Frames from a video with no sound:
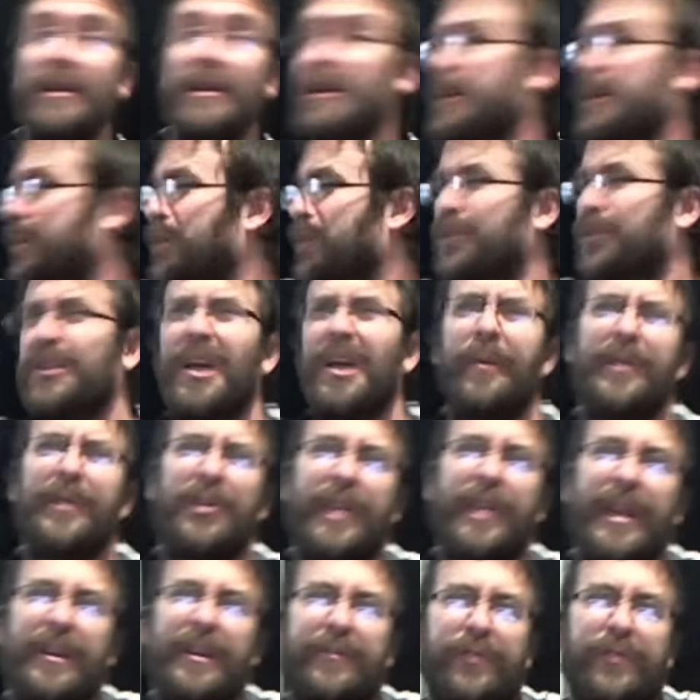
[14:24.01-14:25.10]
Don't tell me you
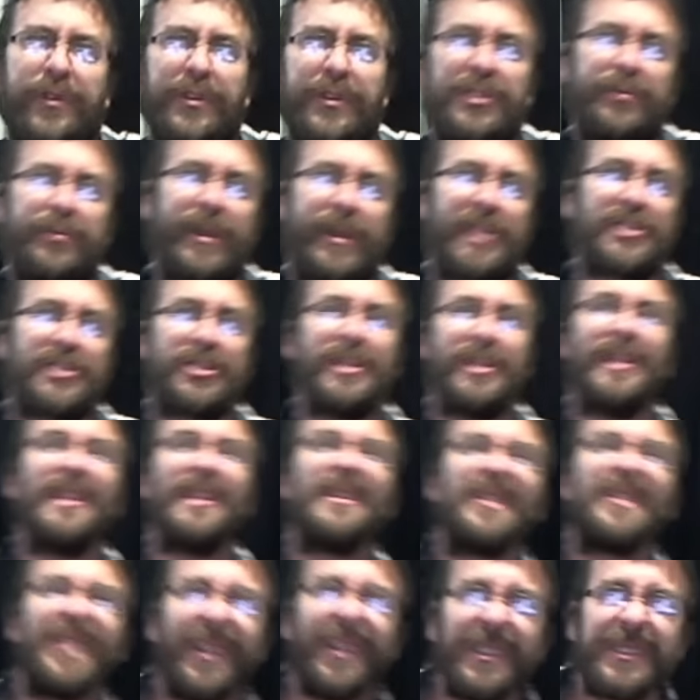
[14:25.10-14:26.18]
can't afford a Switch.
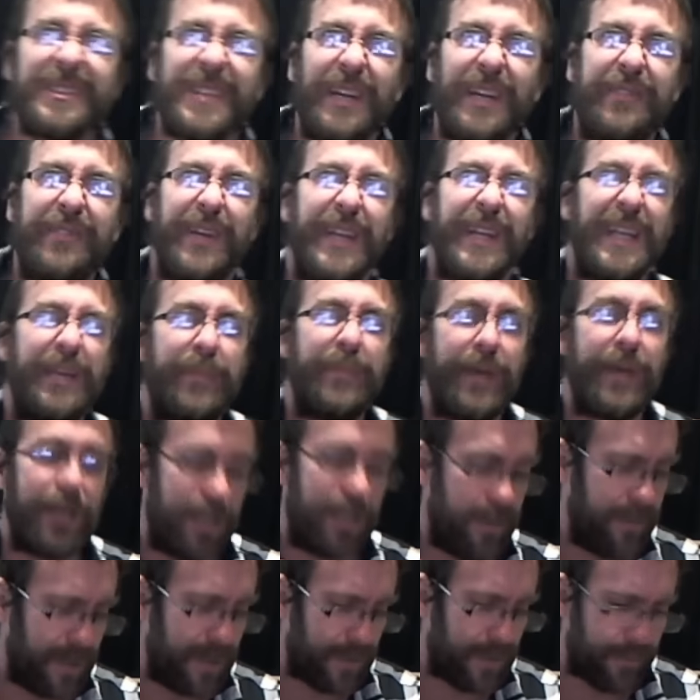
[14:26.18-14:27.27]
Sell stuff on eBay, give
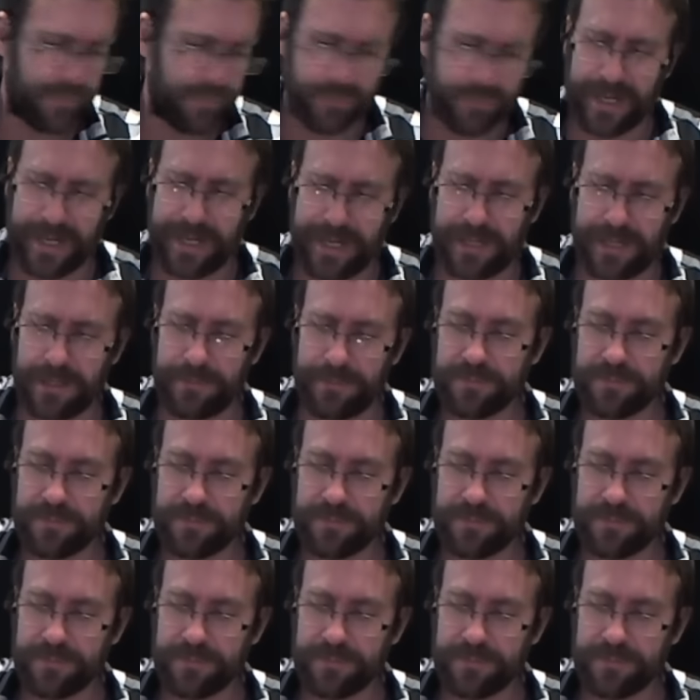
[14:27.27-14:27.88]
me a break.